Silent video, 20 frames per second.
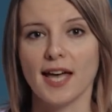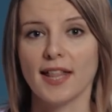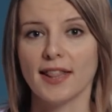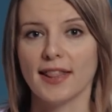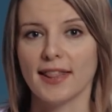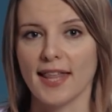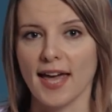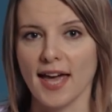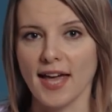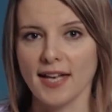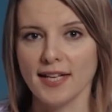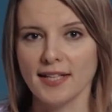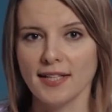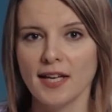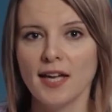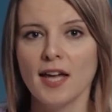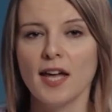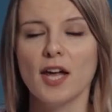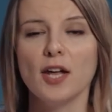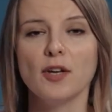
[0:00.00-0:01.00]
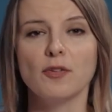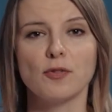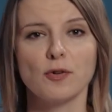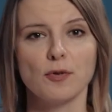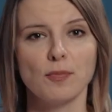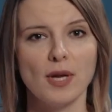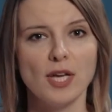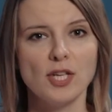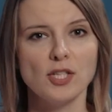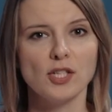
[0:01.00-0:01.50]
and then
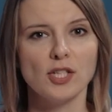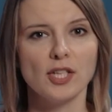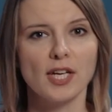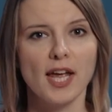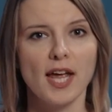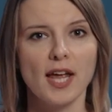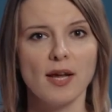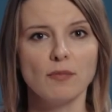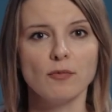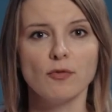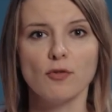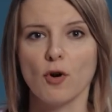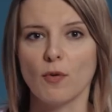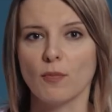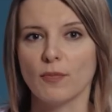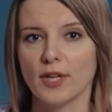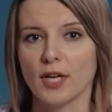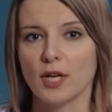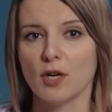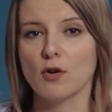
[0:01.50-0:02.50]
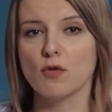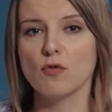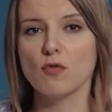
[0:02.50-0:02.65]
information came from the